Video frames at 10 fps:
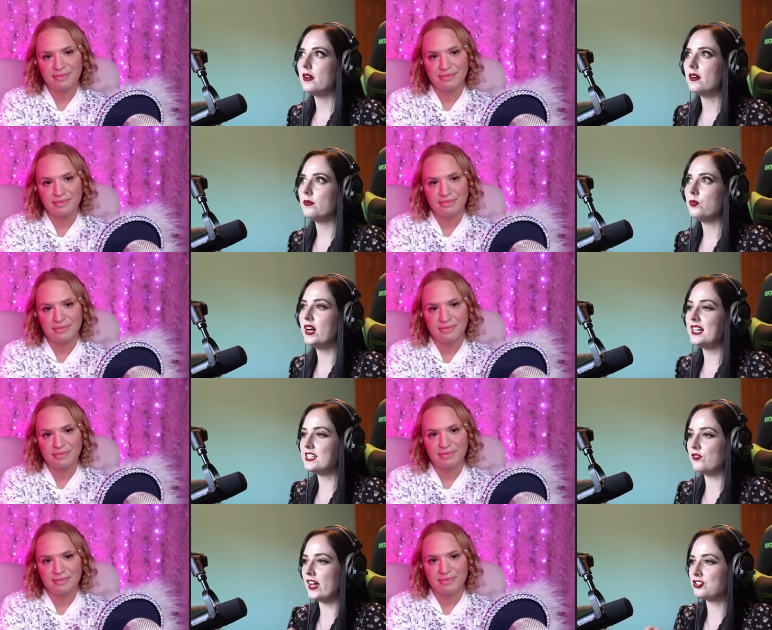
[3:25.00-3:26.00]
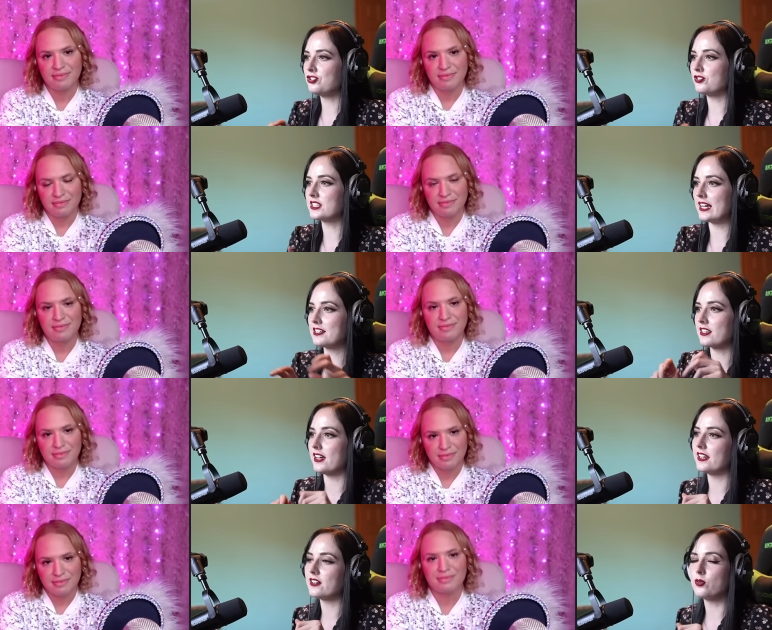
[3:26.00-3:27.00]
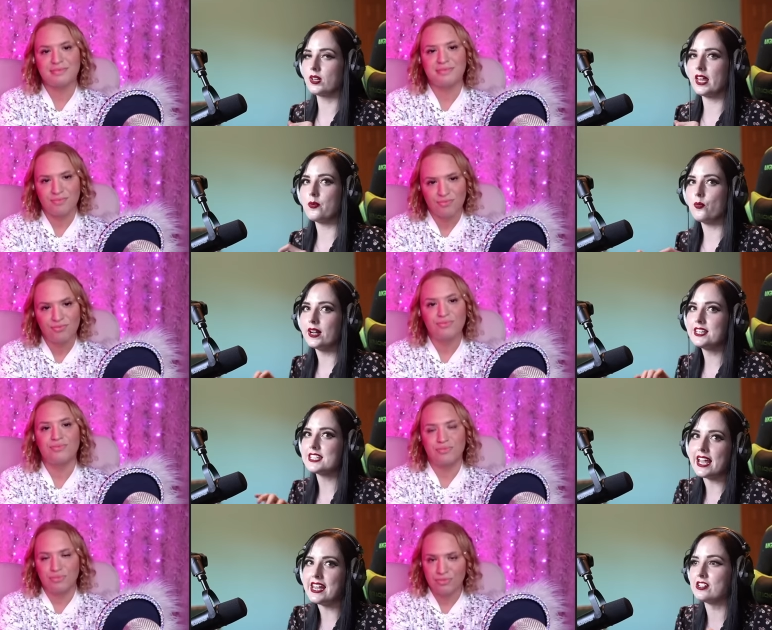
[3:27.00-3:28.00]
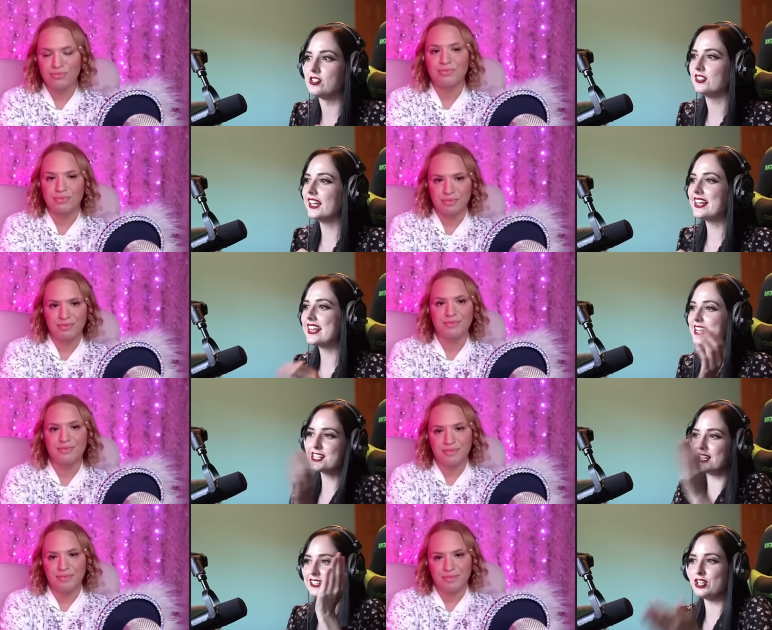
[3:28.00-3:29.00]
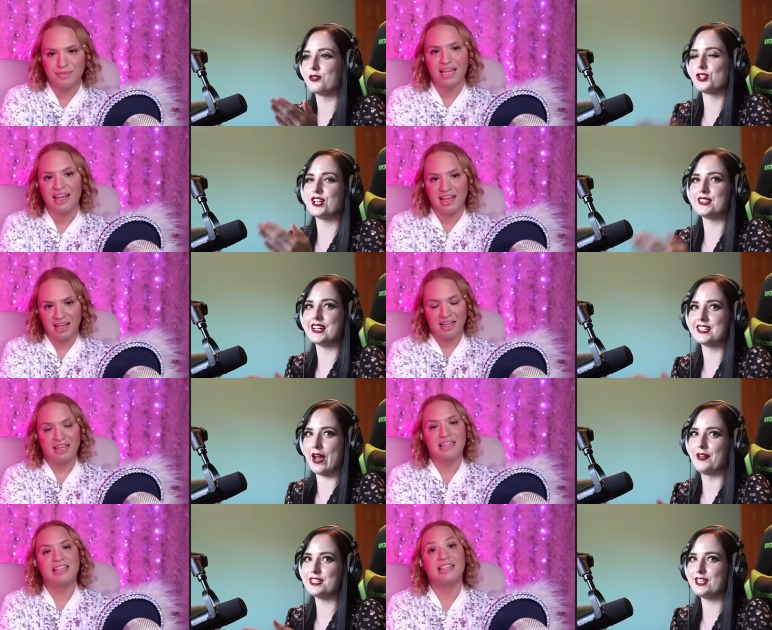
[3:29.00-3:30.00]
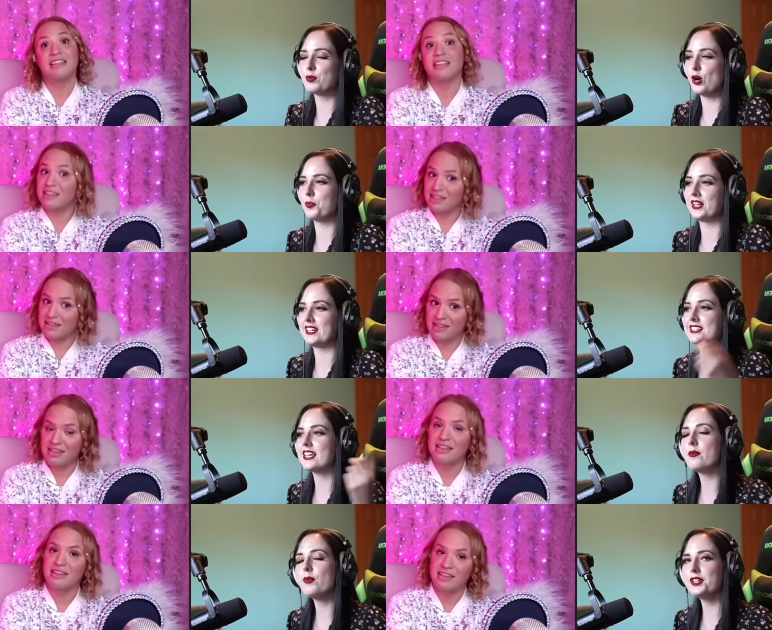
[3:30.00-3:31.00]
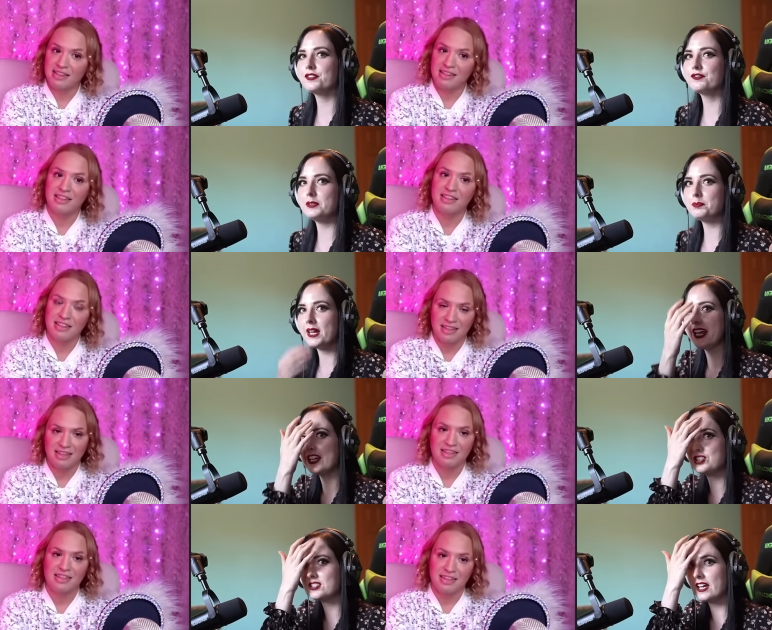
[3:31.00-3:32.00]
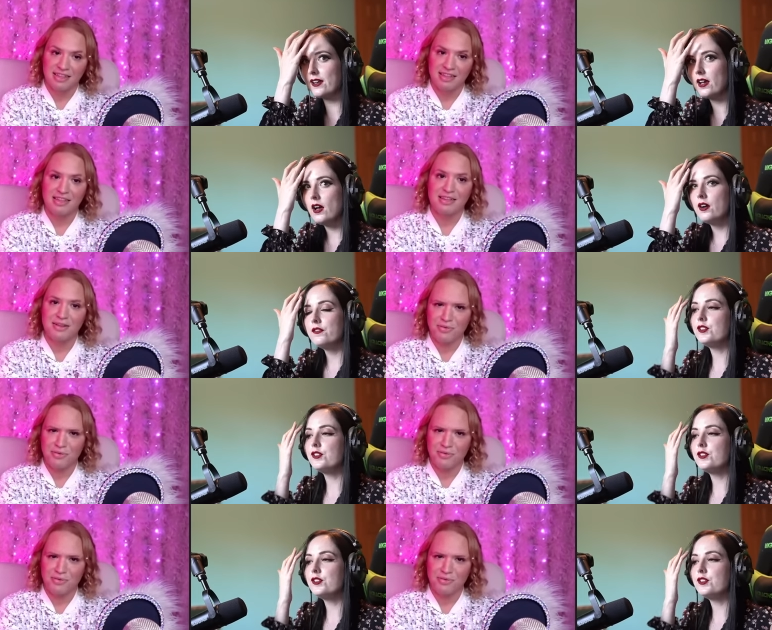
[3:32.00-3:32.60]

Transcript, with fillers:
Speaker 1: what is vaginal sex like or like what's mm-hmm. anal like that's like no shut that down it's inappropriate and it's like well your front page is like full